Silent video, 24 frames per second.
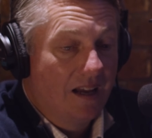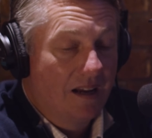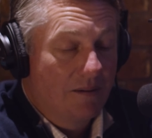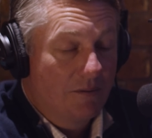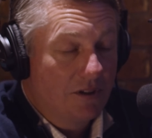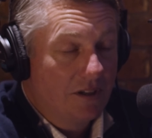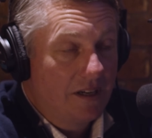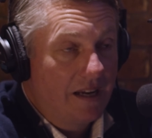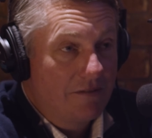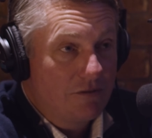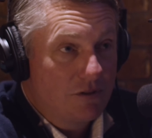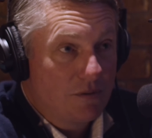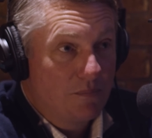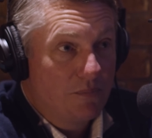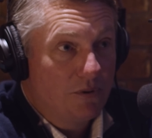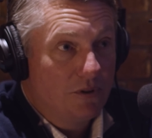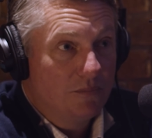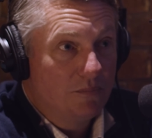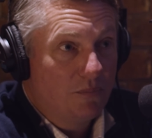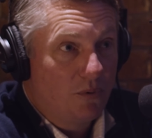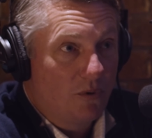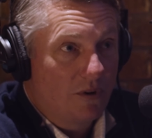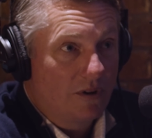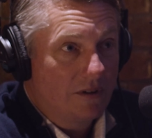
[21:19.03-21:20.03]
I'm going to have some
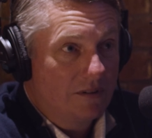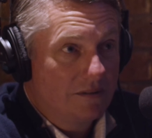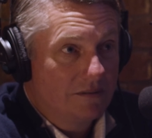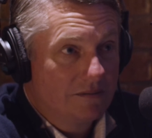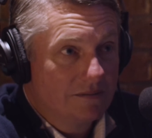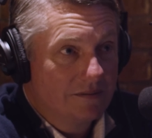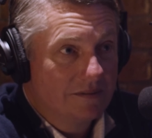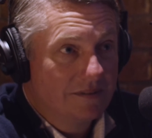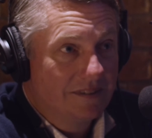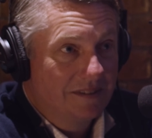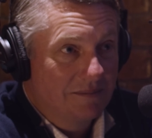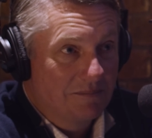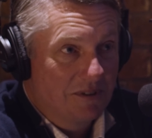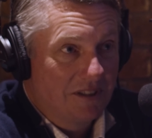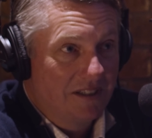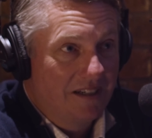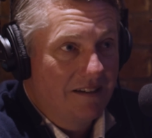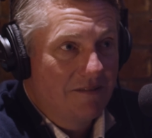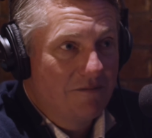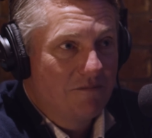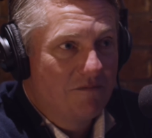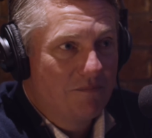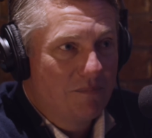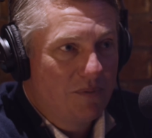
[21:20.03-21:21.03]
pulled pork. I'm going to
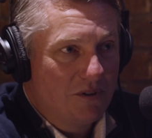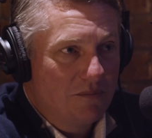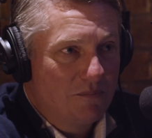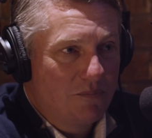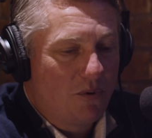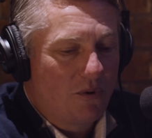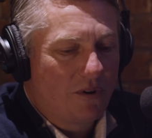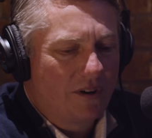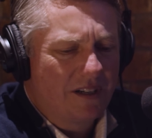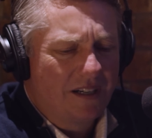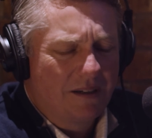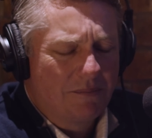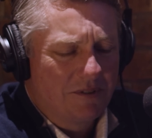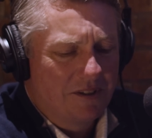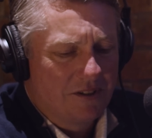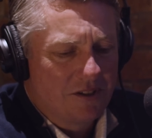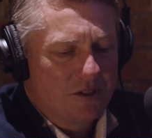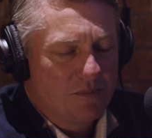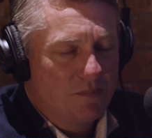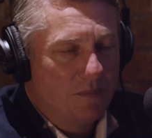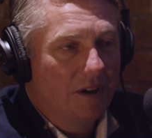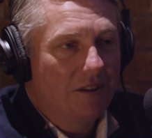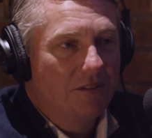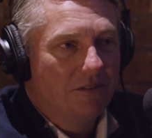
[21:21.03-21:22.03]
have pulled pork, and I'm going to
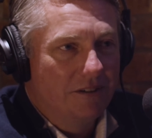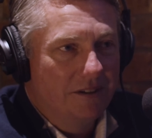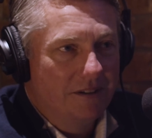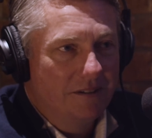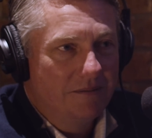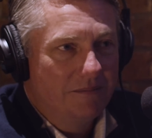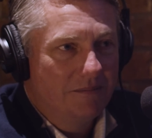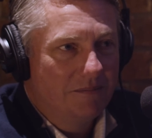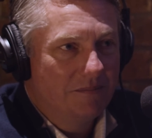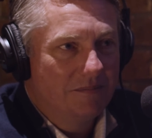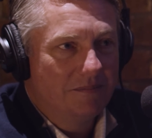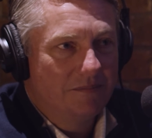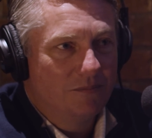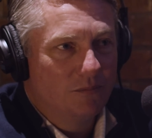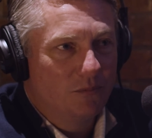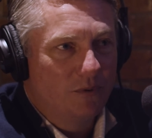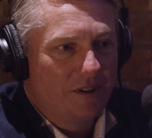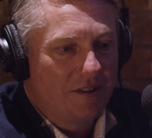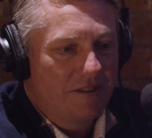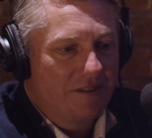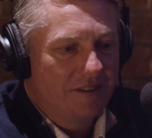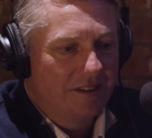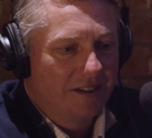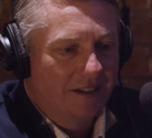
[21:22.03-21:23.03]
smother it
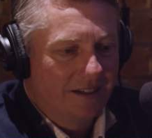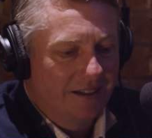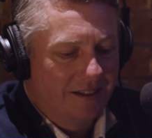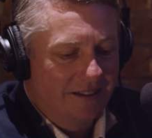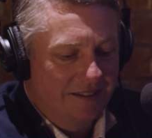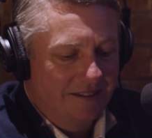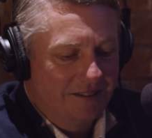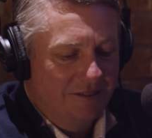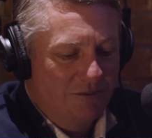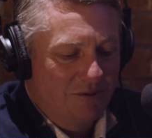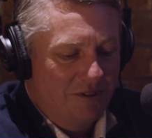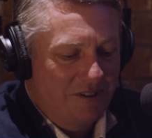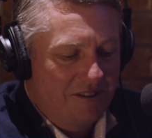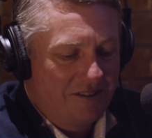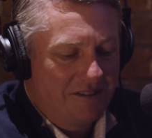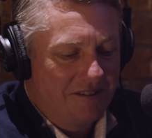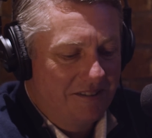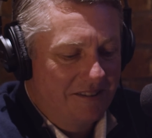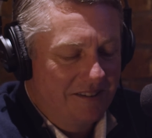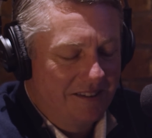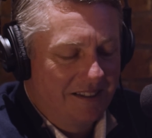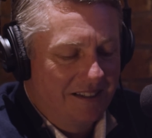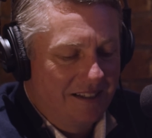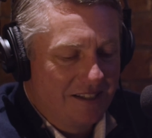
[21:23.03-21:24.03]
with, uh, with
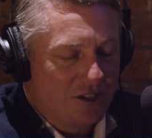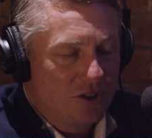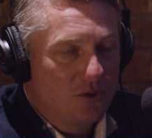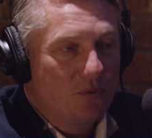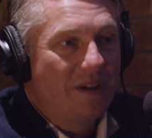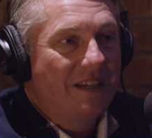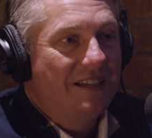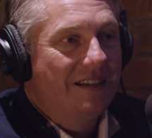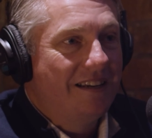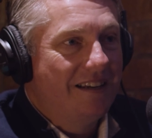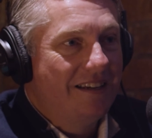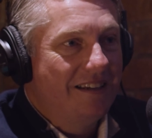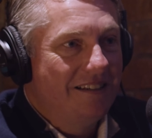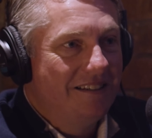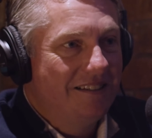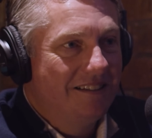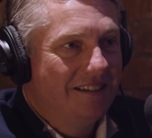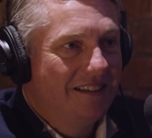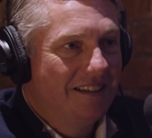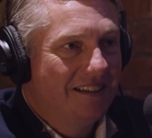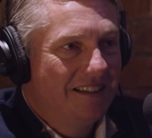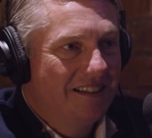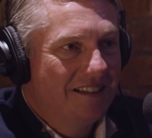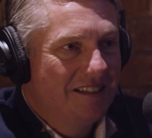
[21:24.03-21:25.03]
uh, sweet heat
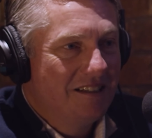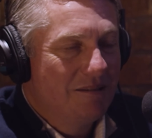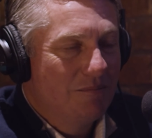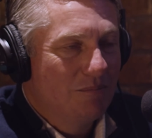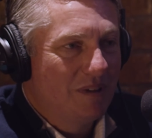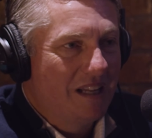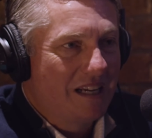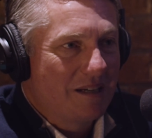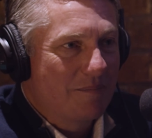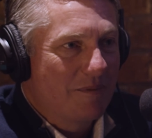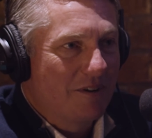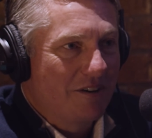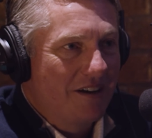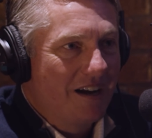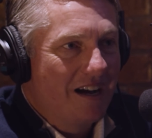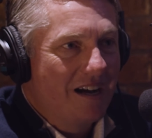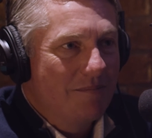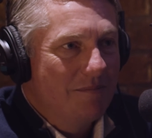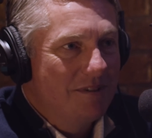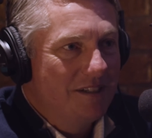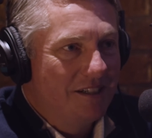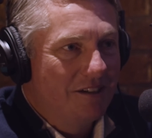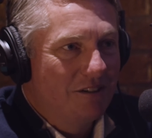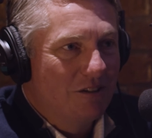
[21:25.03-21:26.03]
blackberry
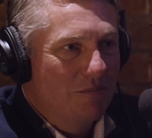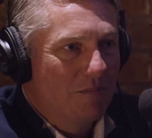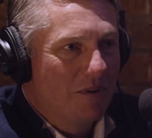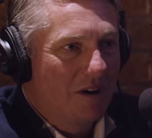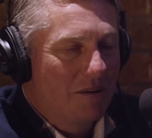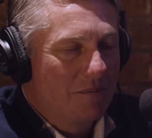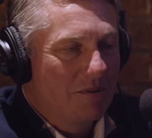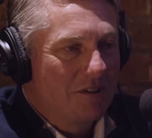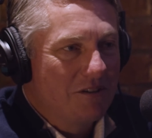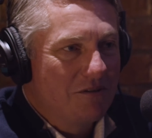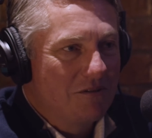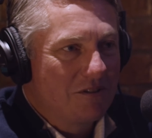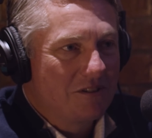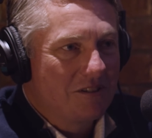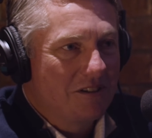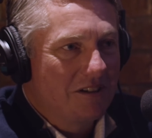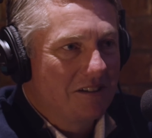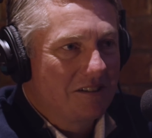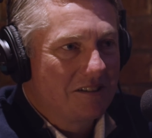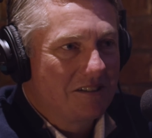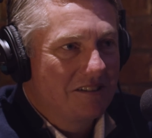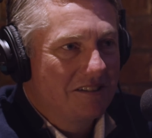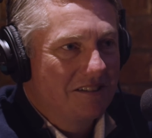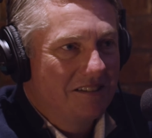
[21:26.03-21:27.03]
habanero barbecue
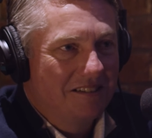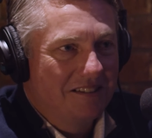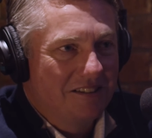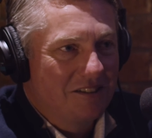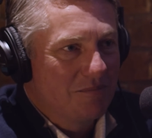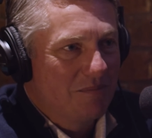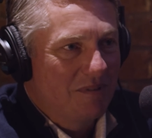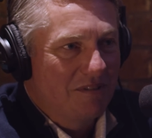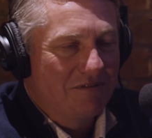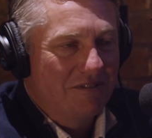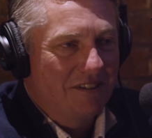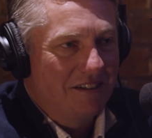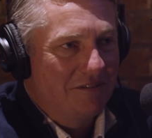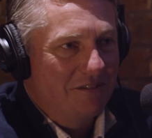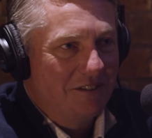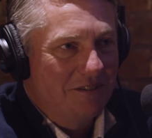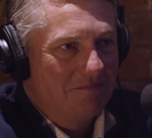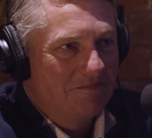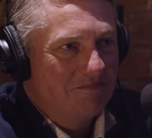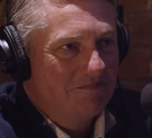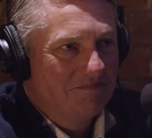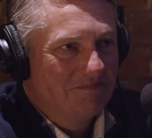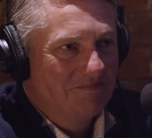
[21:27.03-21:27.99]
sauce. It's my favorite.